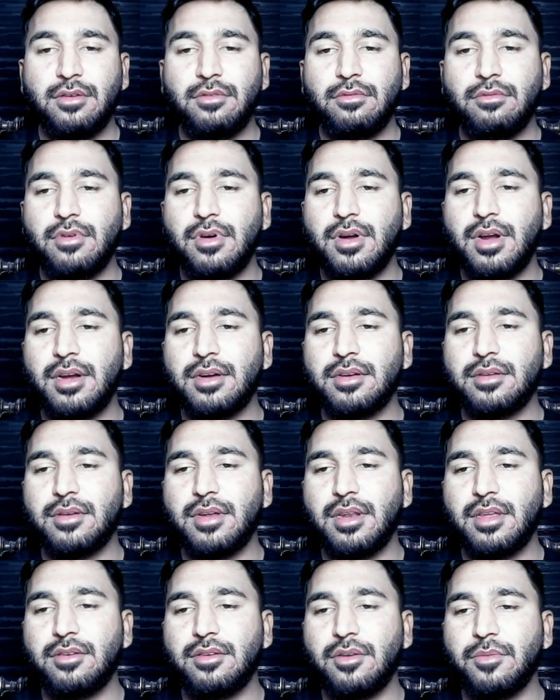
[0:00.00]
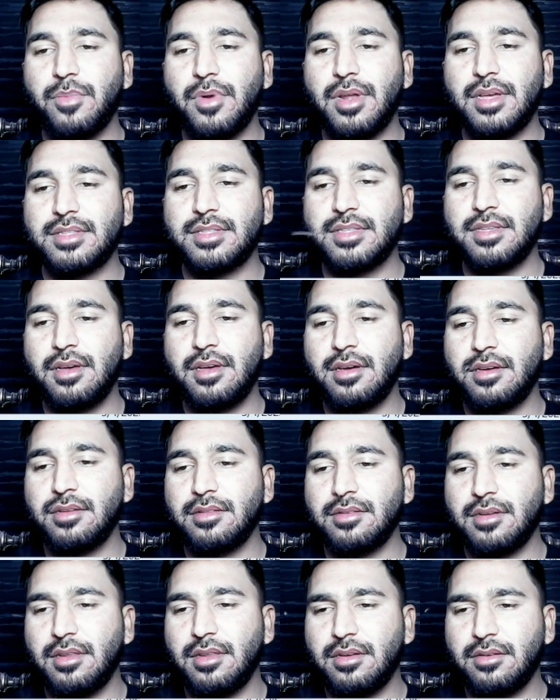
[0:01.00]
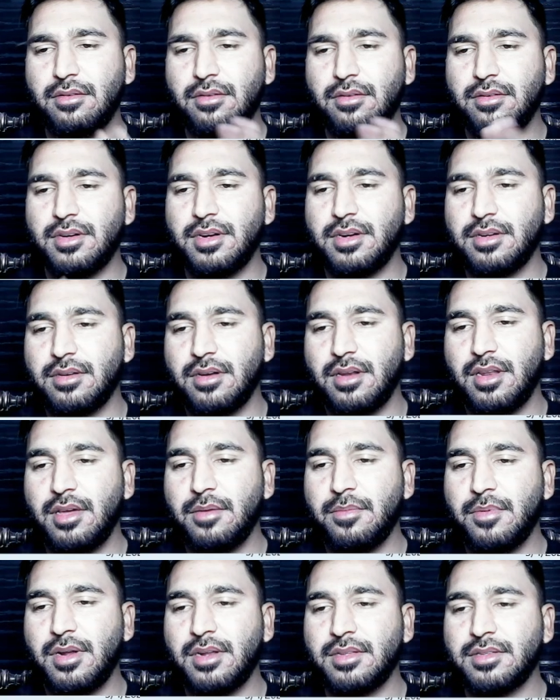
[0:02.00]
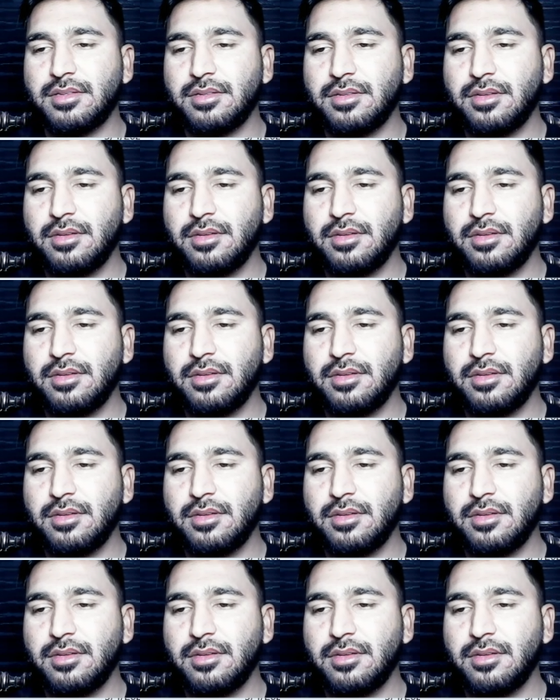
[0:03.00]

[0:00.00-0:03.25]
right click on plus sign, click on data labels.